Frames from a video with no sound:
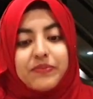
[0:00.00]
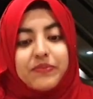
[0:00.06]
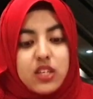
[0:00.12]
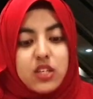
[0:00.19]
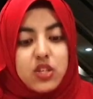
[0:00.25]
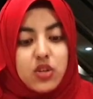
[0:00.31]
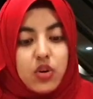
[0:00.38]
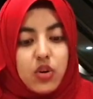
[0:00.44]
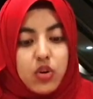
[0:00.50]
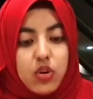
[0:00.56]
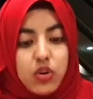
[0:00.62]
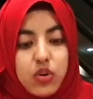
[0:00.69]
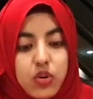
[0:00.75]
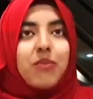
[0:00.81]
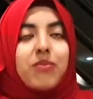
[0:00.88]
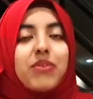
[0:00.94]

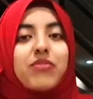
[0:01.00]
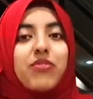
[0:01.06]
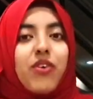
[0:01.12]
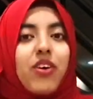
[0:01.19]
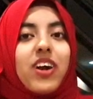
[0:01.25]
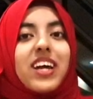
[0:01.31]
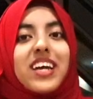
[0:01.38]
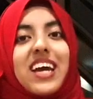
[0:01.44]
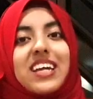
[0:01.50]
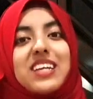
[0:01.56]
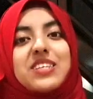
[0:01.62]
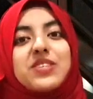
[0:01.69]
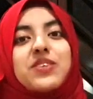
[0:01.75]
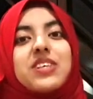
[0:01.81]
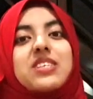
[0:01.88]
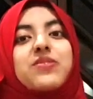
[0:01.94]
So before I get
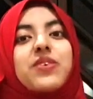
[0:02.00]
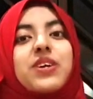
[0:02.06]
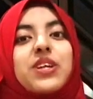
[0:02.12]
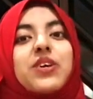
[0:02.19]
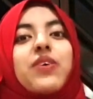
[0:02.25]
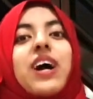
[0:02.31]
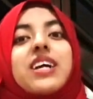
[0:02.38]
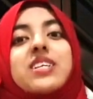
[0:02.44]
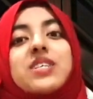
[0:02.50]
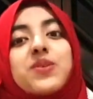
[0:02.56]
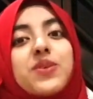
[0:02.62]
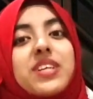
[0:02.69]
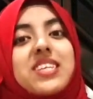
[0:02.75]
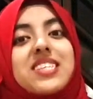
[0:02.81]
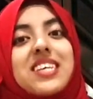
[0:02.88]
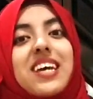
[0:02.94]
into this video, I just
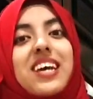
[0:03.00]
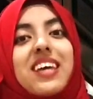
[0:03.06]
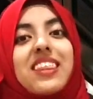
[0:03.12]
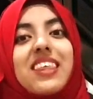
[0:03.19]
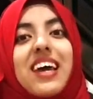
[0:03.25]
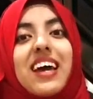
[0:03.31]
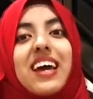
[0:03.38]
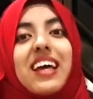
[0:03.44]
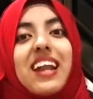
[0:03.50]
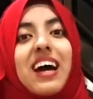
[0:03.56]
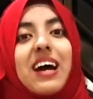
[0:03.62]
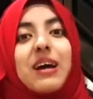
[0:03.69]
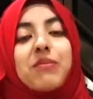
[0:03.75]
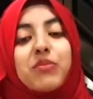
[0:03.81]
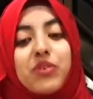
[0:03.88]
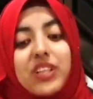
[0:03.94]
want to say that
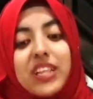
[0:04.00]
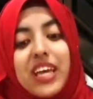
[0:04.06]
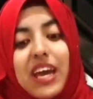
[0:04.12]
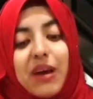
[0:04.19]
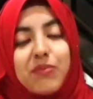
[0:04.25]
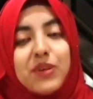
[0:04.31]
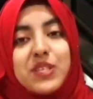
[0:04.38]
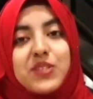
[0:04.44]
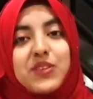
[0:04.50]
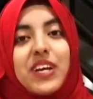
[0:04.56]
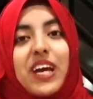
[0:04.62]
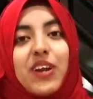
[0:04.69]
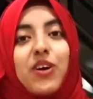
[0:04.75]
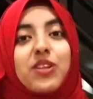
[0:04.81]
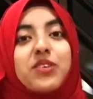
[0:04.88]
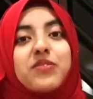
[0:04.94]
I'm really happy to
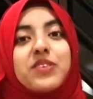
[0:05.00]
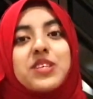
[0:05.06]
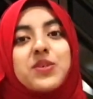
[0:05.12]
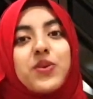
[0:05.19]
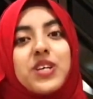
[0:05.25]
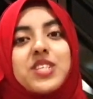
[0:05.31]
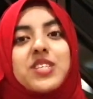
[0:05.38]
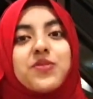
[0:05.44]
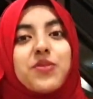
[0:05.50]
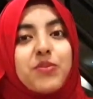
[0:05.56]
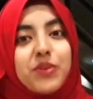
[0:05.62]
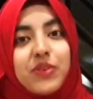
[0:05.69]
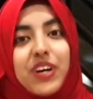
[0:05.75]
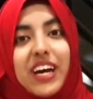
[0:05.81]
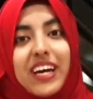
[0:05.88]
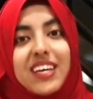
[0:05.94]
get all of these questions from
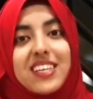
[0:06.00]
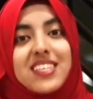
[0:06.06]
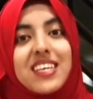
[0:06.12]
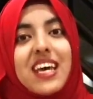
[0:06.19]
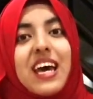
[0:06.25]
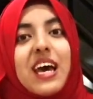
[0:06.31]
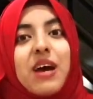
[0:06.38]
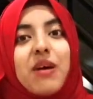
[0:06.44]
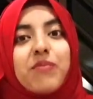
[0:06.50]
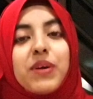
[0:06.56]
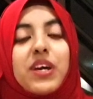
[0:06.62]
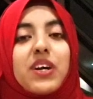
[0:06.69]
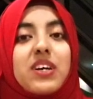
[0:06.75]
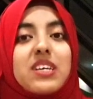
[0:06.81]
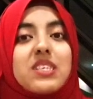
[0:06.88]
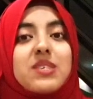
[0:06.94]
you guys,
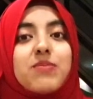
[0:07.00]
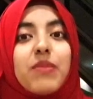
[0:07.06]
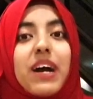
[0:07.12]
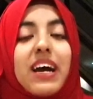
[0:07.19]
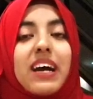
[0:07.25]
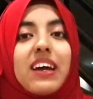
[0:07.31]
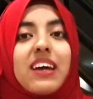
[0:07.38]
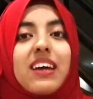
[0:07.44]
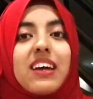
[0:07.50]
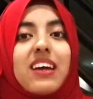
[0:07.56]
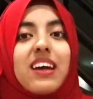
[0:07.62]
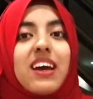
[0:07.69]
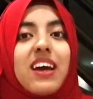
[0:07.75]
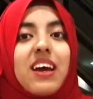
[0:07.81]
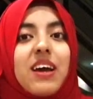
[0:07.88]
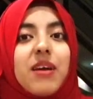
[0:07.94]
because my
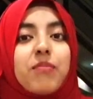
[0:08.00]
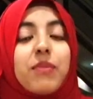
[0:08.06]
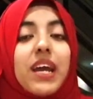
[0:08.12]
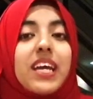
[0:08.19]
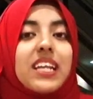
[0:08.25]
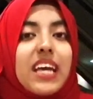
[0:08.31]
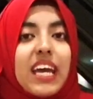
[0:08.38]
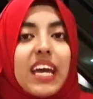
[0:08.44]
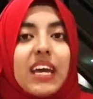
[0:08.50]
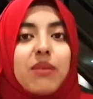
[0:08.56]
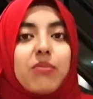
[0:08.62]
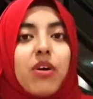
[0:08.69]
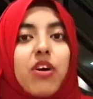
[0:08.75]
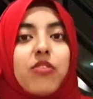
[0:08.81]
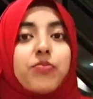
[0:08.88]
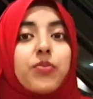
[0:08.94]
main
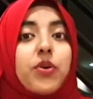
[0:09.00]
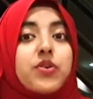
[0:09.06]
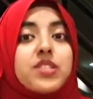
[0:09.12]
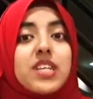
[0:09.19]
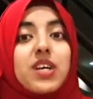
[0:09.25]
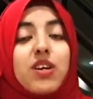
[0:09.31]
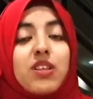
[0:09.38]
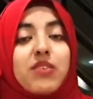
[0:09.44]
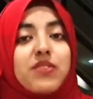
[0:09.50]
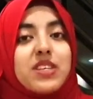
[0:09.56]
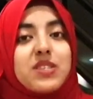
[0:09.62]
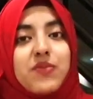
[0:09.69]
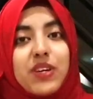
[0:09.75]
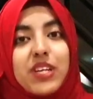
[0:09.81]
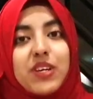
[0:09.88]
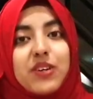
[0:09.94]
aim of posting all of
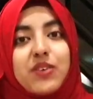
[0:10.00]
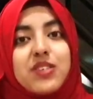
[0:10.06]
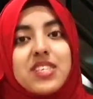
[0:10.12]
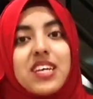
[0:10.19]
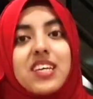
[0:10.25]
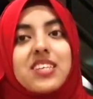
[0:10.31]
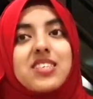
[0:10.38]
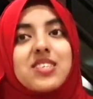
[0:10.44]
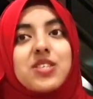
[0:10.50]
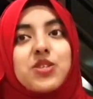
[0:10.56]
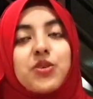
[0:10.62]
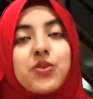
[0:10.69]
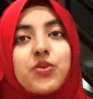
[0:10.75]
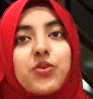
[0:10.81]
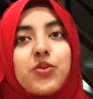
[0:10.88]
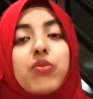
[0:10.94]
these videos is
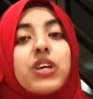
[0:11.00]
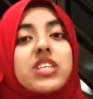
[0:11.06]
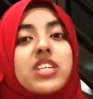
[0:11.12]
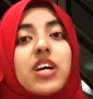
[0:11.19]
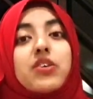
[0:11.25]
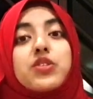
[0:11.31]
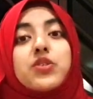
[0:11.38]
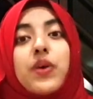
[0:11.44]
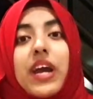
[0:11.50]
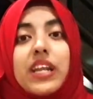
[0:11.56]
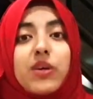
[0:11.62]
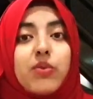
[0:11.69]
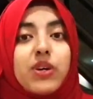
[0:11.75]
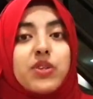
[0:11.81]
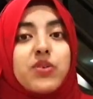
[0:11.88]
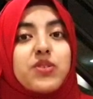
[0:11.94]
to reach out to
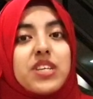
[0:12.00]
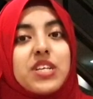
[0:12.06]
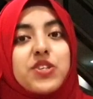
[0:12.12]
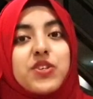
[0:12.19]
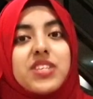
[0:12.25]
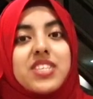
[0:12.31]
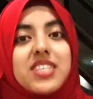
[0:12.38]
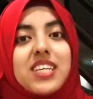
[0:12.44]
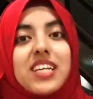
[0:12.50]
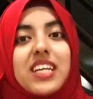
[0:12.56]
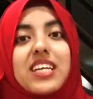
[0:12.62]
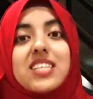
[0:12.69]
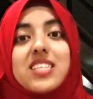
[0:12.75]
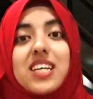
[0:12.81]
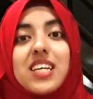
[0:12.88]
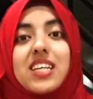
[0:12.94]
anyone who's interested
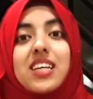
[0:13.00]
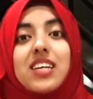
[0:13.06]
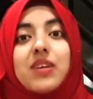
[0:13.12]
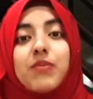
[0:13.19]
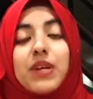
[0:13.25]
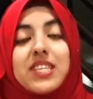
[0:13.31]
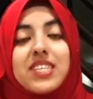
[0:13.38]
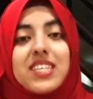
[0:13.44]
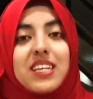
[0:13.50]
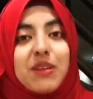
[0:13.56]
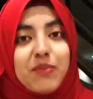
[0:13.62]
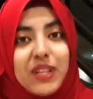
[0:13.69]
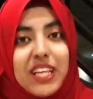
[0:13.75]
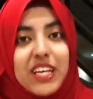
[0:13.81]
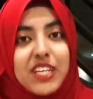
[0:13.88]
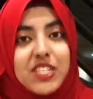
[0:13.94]
in studying medicine in
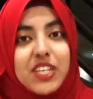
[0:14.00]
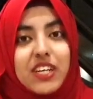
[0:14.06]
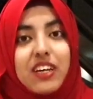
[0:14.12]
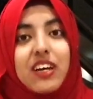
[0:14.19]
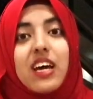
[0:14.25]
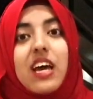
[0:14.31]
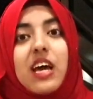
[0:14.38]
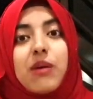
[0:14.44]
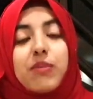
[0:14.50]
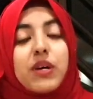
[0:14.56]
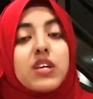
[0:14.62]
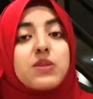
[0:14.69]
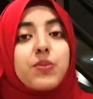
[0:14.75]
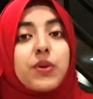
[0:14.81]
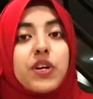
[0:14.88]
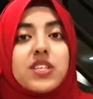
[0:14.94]
Malaysia.
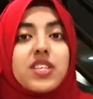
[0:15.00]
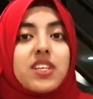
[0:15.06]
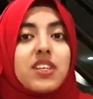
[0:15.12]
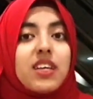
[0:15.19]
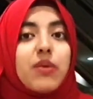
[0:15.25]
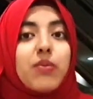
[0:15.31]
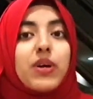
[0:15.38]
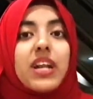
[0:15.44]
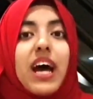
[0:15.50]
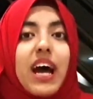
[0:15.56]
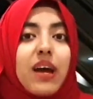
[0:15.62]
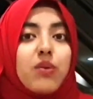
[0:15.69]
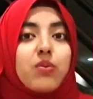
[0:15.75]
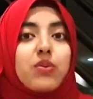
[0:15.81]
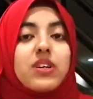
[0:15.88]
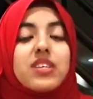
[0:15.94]
Because personally, when
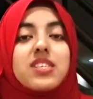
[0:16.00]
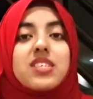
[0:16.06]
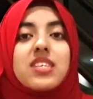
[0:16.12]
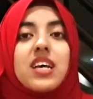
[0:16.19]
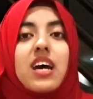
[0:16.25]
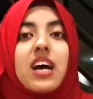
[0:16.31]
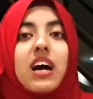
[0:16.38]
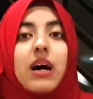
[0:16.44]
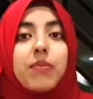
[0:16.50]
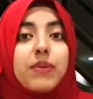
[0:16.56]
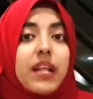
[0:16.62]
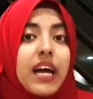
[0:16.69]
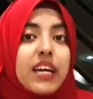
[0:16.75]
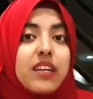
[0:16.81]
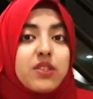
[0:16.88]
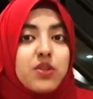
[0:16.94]
I was
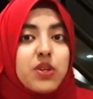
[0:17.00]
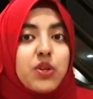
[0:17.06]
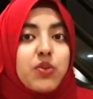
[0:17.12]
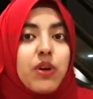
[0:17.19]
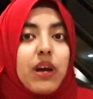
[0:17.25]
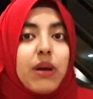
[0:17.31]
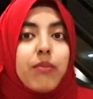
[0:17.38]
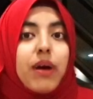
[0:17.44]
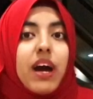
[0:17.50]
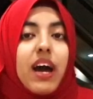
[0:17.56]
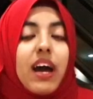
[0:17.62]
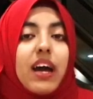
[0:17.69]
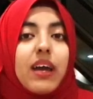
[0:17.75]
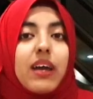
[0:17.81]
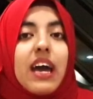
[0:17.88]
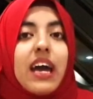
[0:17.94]
applying to
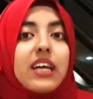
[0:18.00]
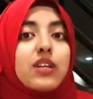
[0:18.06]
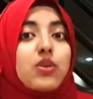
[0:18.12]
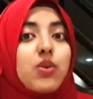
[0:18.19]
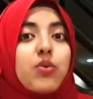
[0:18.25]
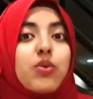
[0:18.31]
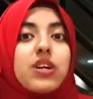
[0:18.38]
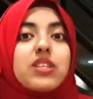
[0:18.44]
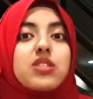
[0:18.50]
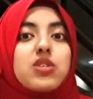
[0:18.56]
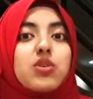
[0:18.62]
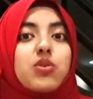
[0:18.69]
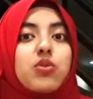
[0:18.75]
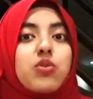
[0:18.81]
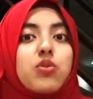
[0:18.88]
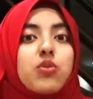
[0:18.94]
I had no one
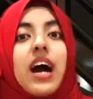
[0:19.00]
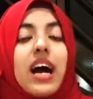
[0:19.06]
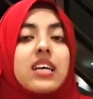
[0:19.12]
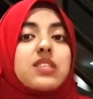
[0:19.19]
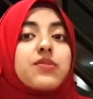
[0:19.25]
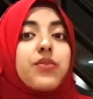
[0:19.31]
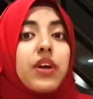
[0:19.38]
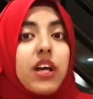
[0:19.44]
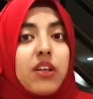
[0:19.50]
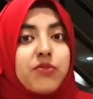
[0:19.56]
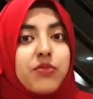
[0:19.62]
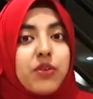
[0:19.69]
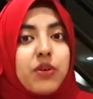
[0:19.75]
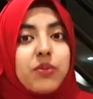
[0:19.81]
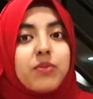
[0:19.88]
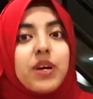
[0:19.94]
to ask for help
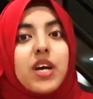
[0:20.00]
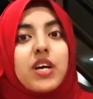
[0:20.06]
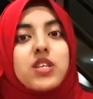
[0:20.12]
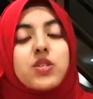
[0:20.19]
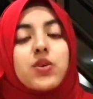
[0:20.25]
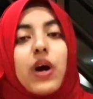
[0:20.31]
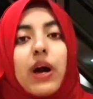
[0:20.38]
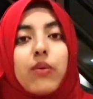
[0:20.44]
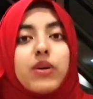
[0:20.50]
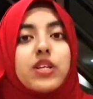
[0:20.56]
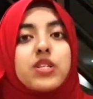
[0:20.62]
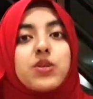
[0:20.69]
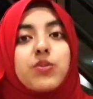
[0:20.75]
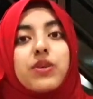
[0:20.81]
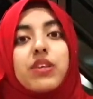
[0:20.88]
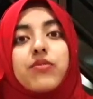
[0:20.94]
from, so I wanted
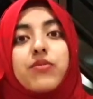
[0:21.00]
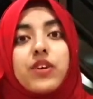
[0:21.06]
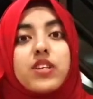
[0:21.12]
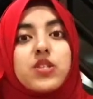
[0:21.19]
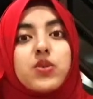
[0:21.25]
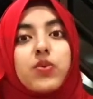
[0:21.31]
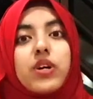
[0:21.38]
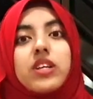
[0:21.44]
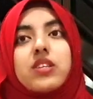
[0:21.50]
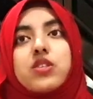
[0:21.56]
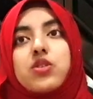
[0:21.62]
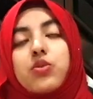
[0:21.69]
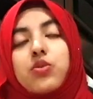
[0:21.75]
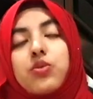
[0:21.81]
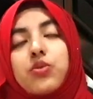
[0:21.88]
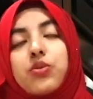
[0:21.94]
to be the first one
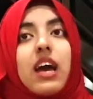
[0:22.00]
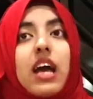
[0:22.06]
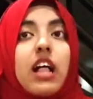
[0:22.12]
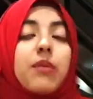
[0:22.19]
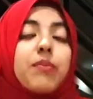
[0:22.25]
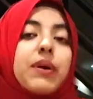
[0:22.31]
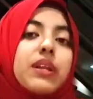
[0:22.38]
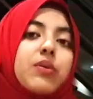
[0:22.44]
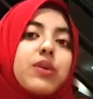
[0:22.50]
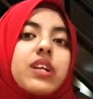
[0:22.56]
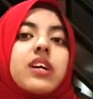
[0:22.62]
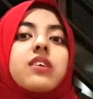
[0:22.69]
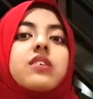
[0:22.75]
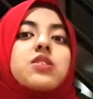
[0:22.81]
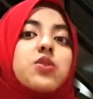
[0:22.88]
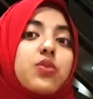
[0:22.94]
to help anyone
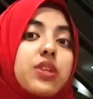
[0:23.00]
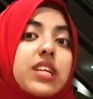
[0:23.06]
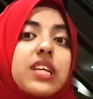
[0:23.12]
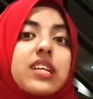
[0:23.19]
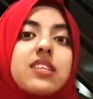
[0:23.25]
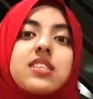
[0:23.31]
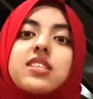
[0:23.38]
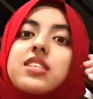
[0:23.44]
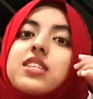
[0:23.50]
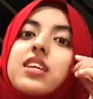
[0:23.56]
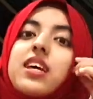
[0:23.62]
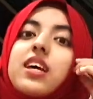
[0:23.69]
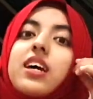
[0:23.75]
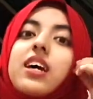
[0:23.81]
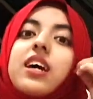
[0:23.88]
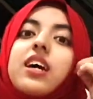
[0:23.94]
else who needs
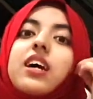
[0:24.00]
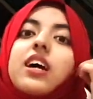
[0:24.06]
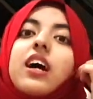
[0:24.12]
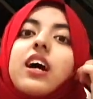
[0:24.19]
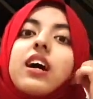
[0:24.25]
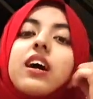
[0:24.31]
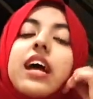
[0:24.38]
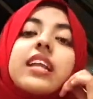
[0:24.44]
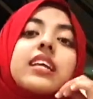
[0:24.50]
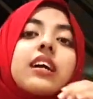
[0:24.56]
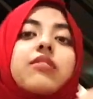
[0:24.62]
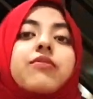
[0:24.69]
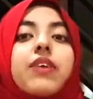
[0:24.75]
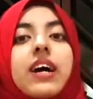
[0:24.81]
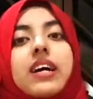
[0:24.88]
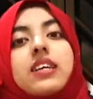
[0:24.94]
any
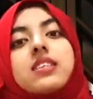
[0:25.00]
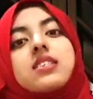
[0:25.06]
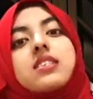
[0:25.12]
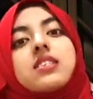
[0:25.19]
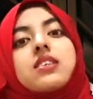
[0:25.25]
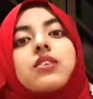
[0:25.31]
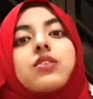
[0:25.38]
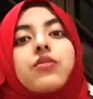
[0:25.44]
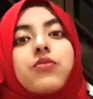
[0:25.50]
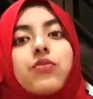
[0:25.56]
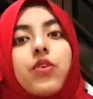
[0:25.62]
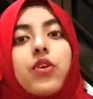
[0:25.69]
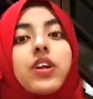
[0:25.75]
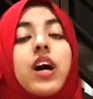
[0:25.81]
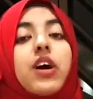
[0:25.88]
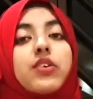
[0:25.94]
advice
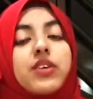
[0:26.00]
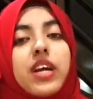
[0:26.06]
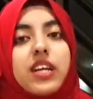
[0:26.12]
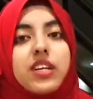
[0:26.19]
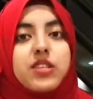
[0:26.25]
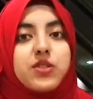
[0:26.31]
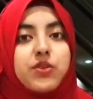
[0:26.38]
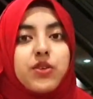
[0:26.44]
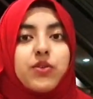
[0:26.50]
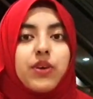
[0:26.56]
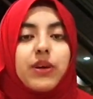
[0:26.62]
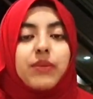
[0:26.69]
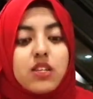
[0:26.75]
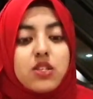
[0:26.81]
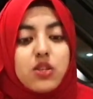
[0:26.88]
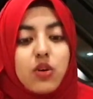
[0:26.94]
on how to get
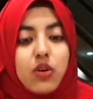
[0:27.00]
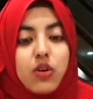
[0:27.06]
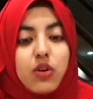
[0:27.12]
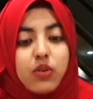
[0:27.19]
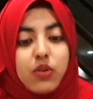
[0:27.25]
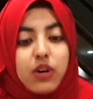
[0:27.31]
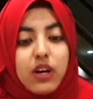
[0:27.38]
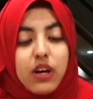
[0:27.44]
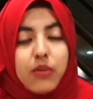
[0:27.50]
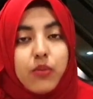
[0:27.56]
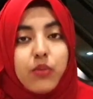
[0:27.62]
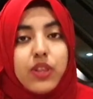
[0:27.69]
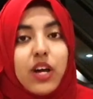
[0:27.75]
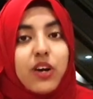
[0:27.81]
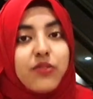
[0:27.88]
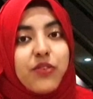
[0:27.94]
into So
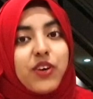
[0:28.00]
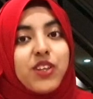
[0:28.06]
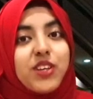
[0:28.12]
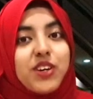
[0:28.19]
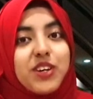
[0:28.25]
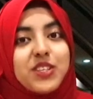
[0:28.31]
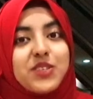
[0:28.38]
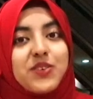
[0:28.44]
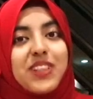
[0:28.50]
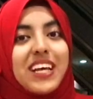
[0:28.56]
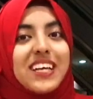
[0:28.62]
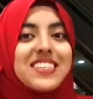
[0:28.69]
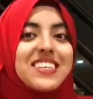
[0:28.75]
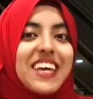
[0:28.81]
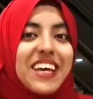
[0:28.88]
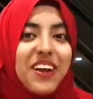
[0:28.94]
without further ado,
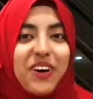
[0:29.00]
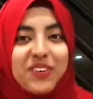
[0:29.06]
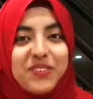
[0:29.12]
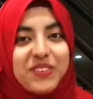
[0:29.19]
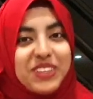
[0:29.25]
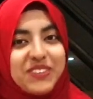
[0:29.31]
let's get on with